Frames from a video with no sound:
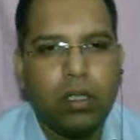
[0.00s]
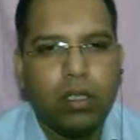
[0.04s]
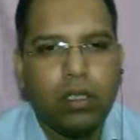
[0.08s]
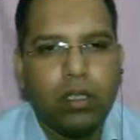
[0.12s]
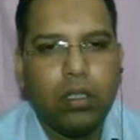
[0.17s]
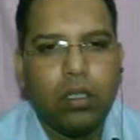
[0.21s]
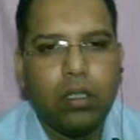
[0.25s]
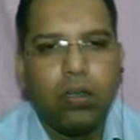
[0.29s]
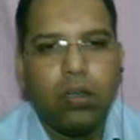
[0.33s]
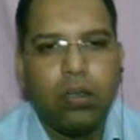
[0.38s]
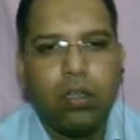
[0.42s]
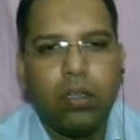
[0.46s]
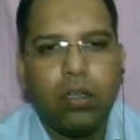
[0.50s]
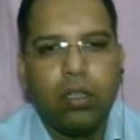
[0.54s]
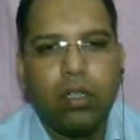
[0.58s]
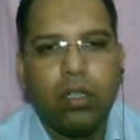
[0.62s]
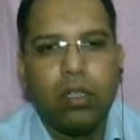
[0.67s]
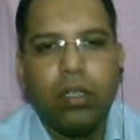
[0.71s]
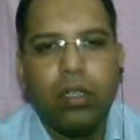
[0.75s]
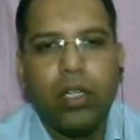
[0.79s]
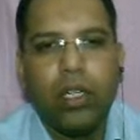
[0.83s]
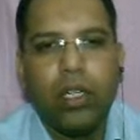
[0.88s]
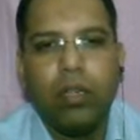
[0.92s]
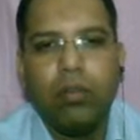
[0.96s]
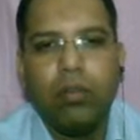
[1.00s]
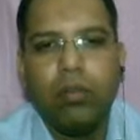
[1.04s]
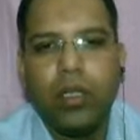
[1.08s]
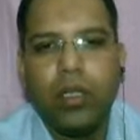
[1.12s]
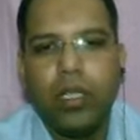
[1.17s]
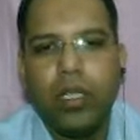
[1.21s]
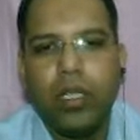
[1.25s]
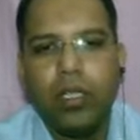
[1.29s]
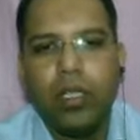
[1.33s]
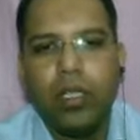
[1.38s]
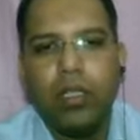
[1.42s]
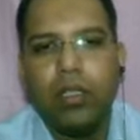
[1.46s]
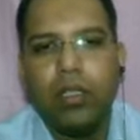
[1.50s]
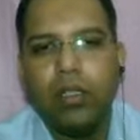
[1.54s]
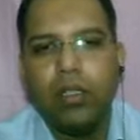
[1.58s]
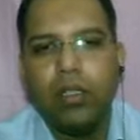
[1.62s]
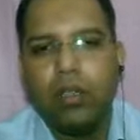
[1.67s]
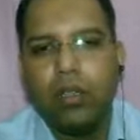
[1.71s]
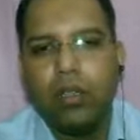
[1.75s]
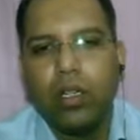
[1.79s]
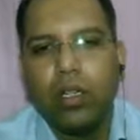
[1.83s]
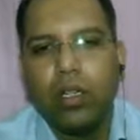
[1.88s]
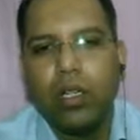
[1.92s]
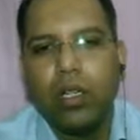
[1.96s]
for nail material
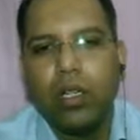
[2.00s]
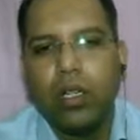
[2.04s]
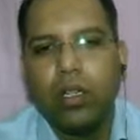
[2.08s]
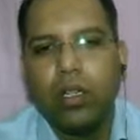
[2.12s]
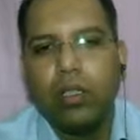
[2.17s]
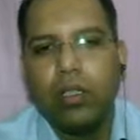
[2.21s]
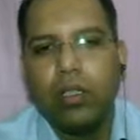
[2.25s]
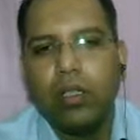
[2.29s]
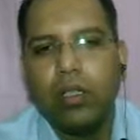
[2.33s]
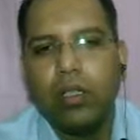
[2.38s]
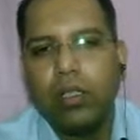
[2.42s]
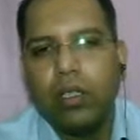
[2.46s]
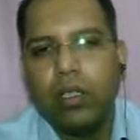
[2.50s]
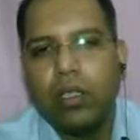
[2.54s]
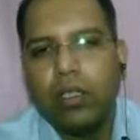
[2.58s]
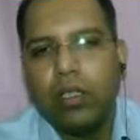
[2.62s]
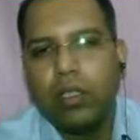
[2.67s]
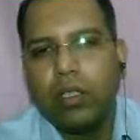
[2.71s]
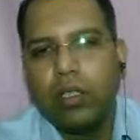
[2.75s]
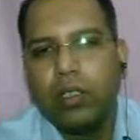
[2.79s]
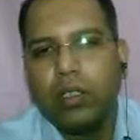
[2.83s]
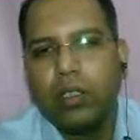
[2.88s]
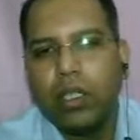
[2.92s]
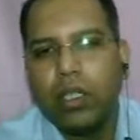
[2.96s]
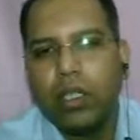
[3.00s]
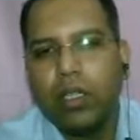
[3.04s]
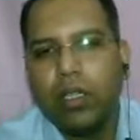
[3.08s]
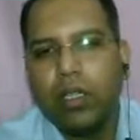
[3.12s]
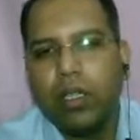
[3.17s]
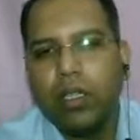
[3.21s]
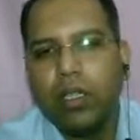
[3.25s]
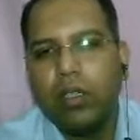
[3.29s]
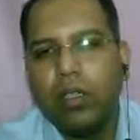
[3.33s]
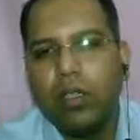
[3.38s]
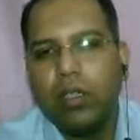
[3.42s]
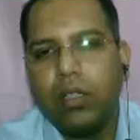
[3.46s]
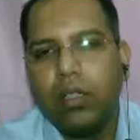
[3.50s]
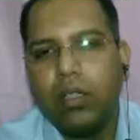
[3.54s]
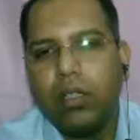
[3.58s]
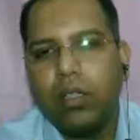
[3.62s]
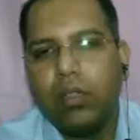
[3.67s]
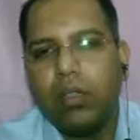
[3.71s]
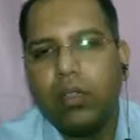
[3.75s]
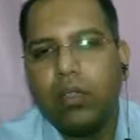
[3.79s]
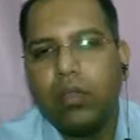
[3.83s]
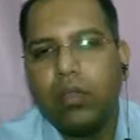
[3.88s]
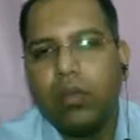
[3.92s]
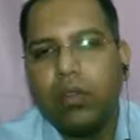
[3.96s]
or hair. Gently
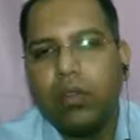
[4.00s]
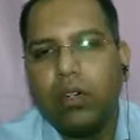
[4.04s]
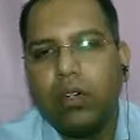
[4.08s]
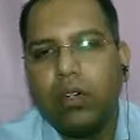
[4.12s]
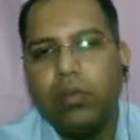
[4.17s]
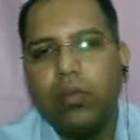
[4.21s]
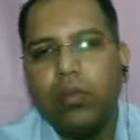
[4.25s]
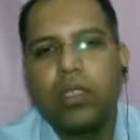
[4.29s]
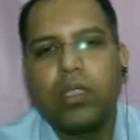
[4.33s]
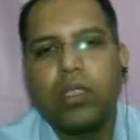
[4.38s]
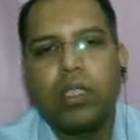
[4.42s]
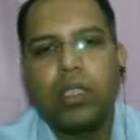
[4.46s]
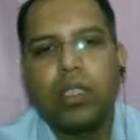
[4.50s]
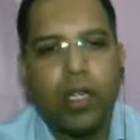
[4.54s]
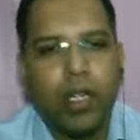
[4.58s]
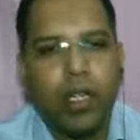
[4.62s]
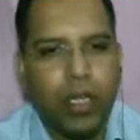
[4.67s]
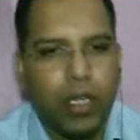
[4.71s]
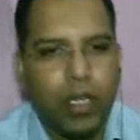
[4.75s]
warm the slide.